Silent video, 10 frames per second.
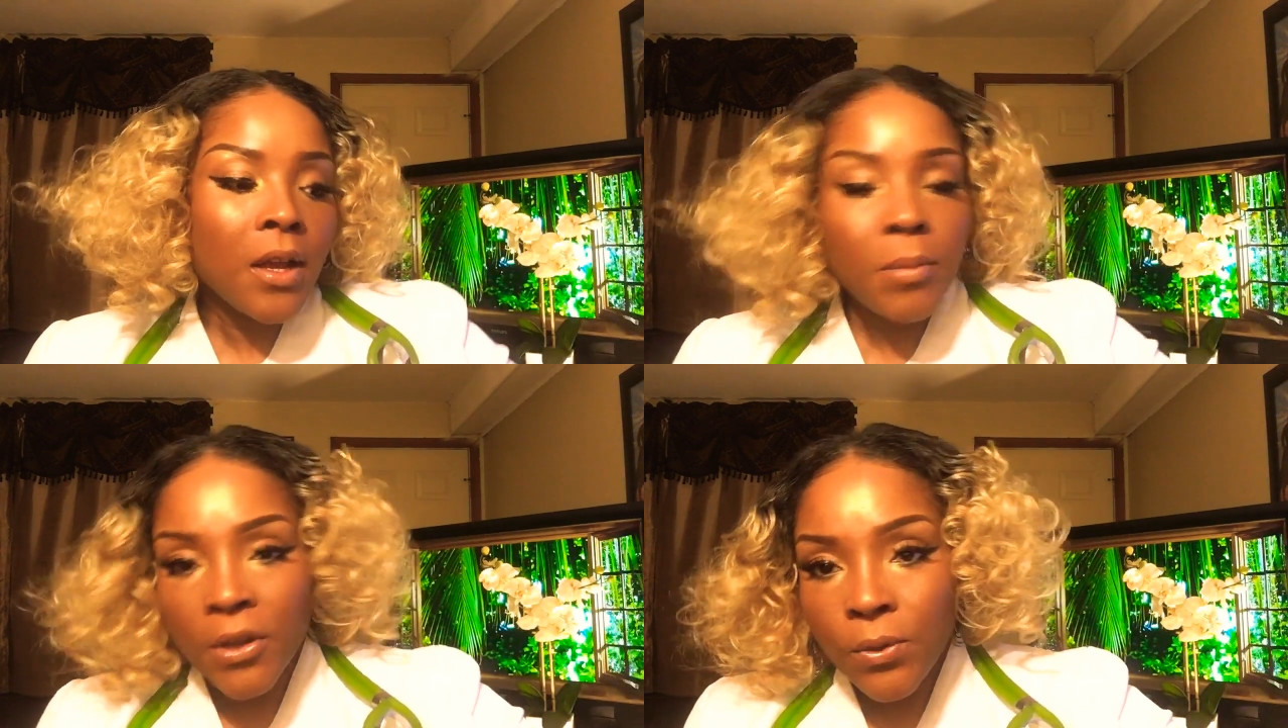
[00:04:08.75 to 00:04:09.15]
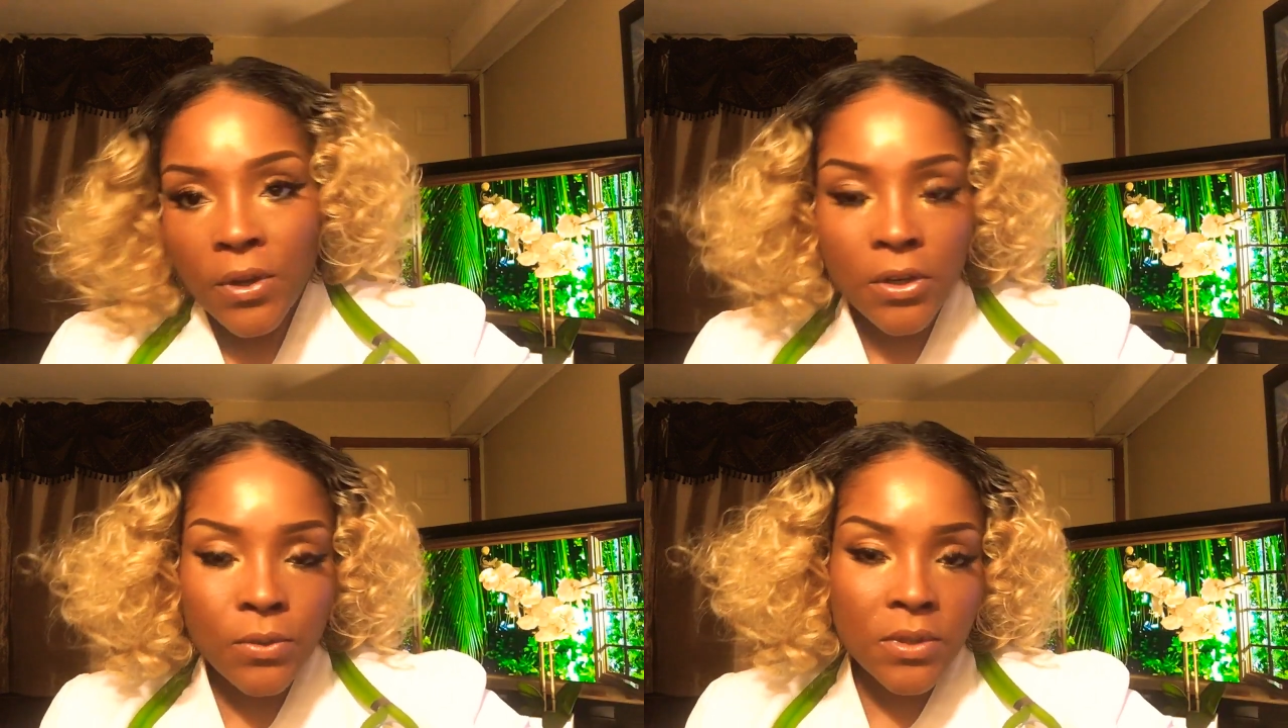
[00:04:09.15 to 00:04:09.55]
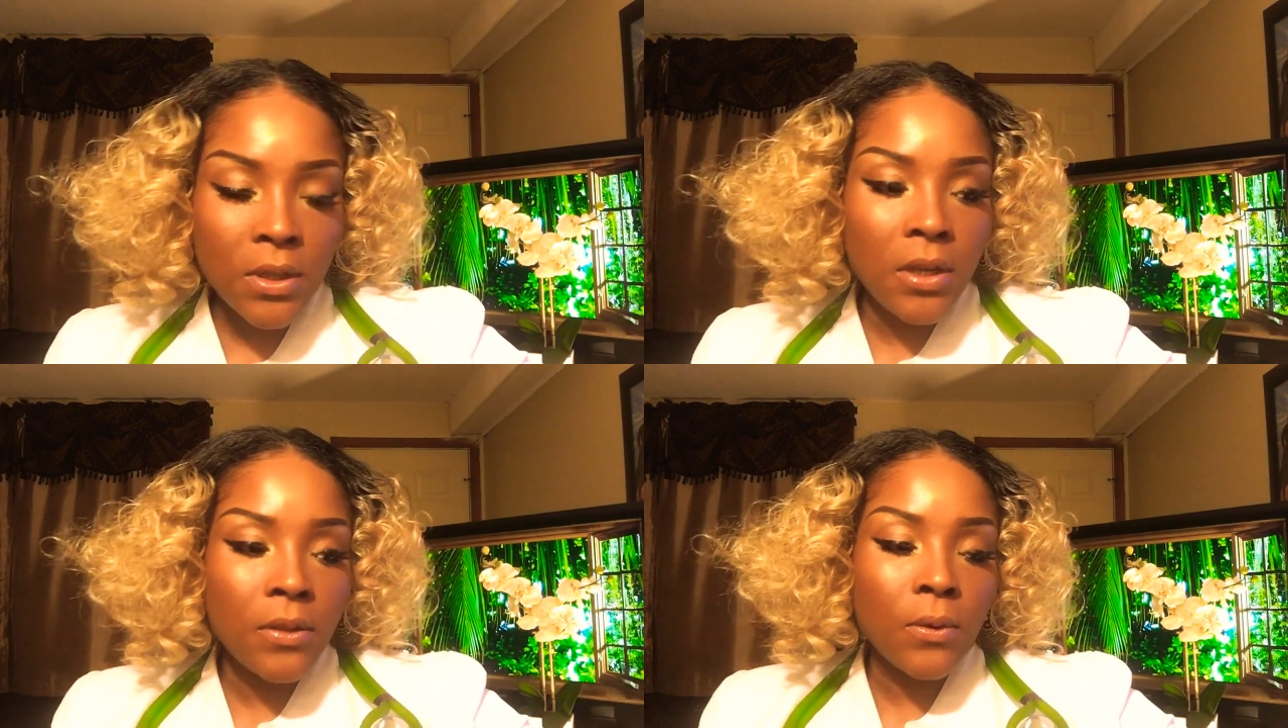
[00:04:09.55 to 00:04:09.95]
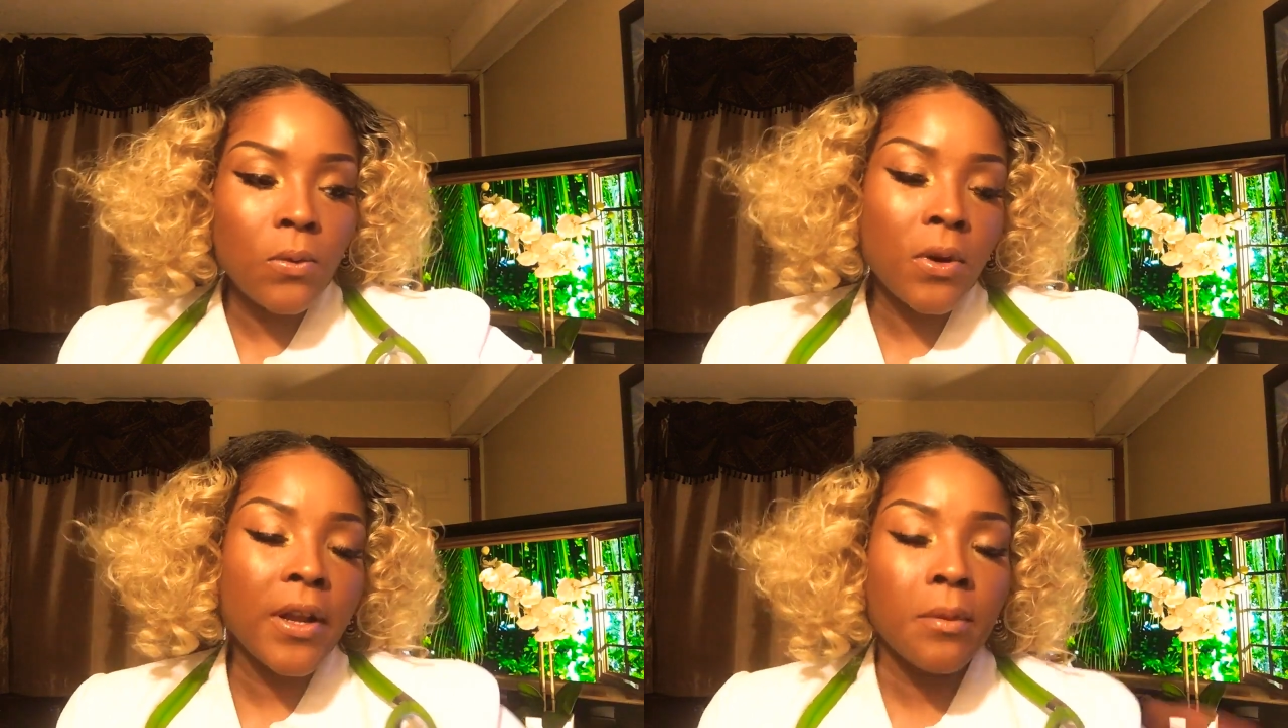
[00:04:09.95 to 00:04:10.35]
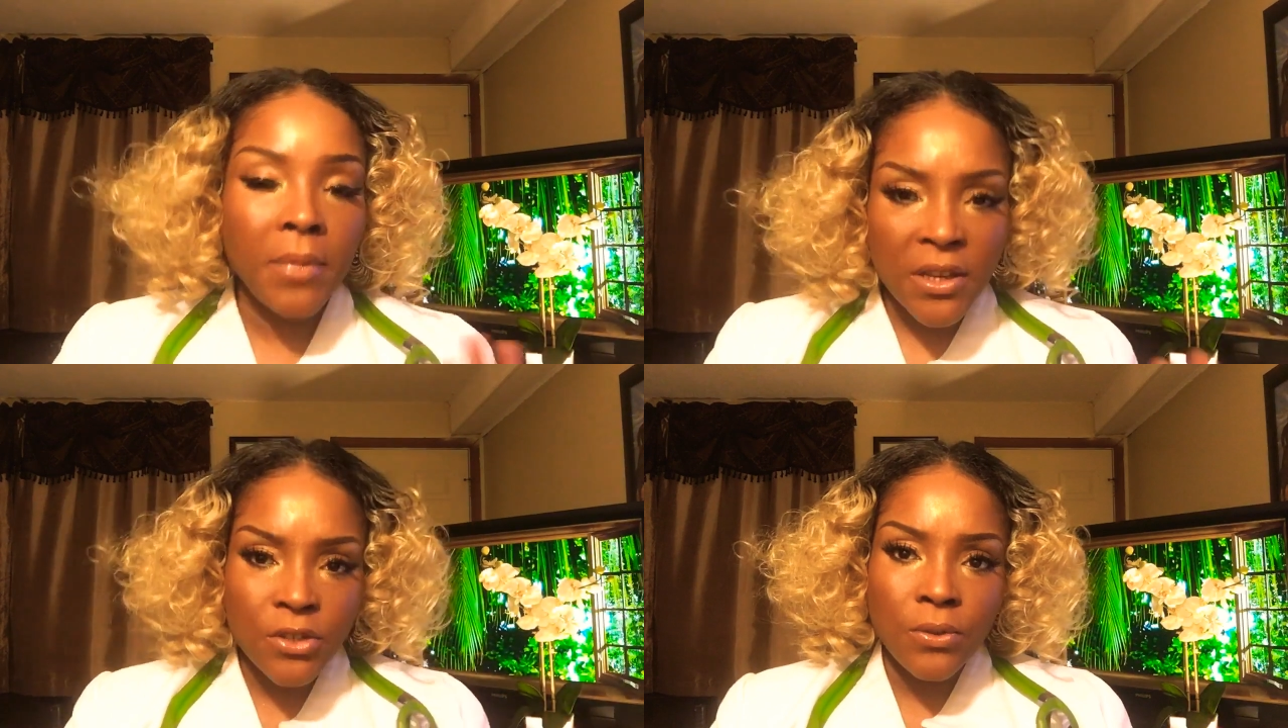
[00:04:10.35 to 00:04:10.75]
But you can use either or, and
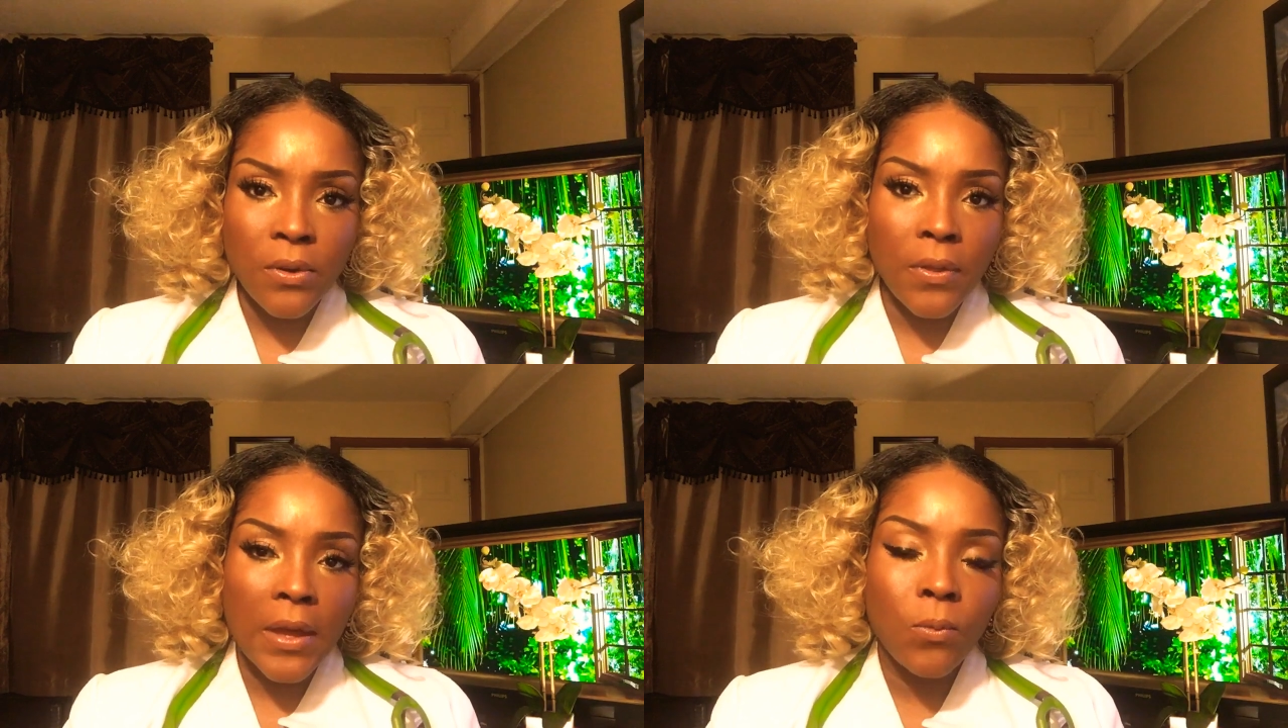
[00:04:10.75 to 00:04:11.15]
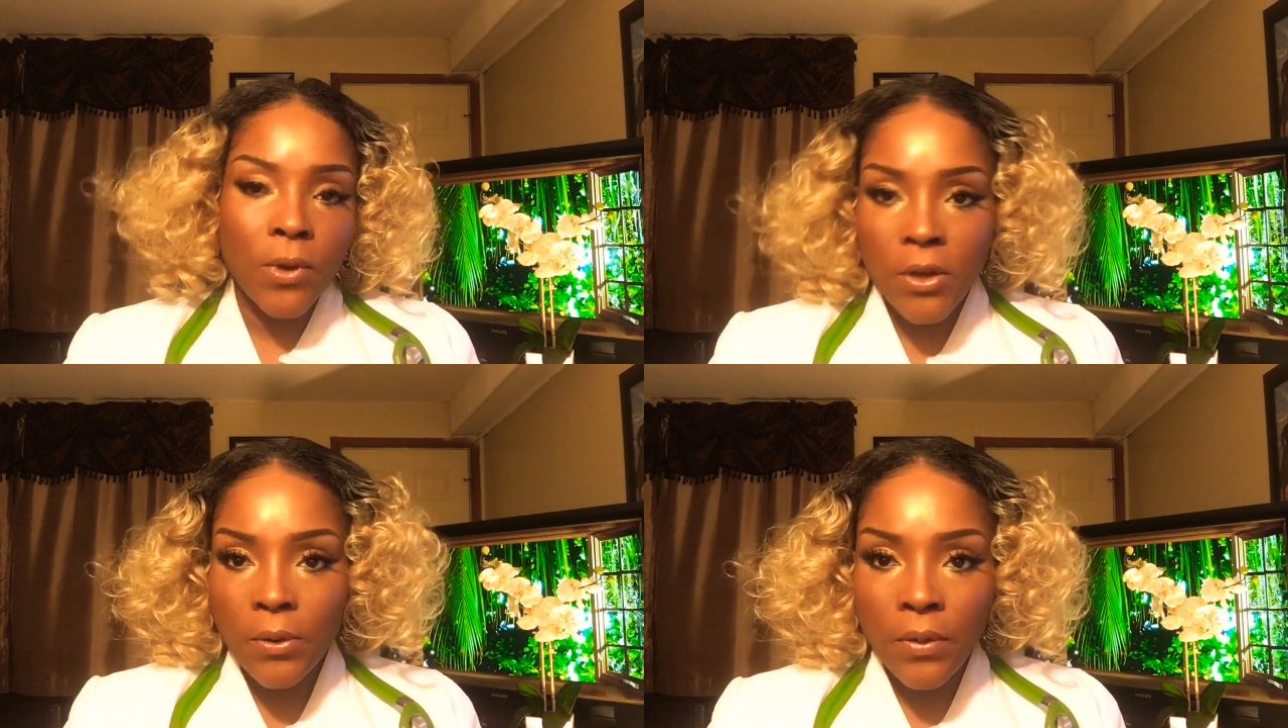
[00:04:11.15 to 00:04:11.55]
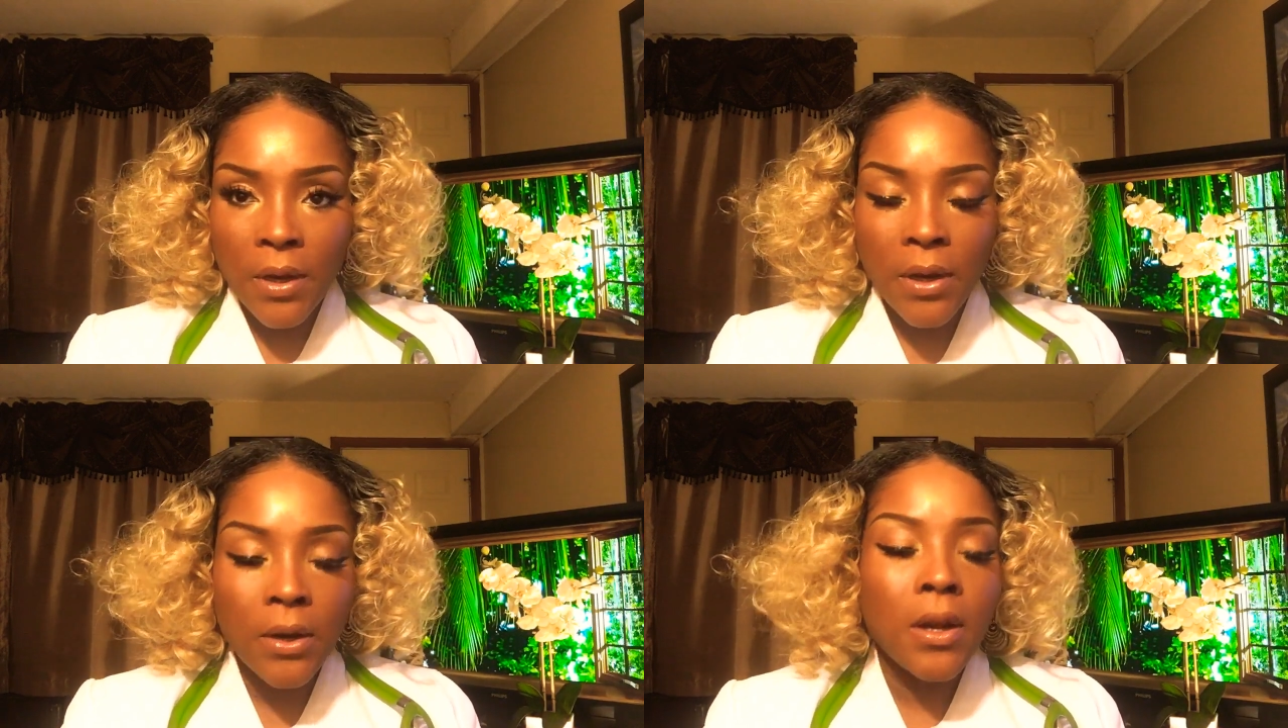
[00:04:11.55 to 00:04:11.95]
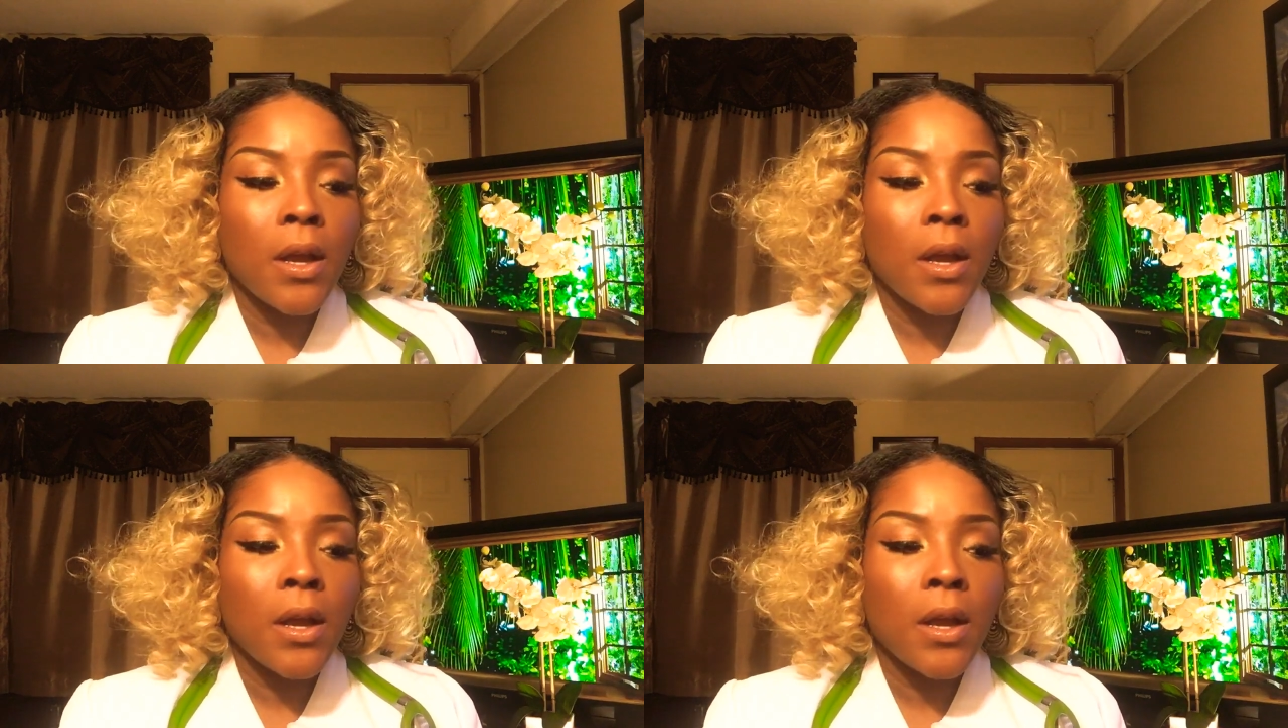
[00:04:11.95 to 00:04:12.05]
make sure that when you're there,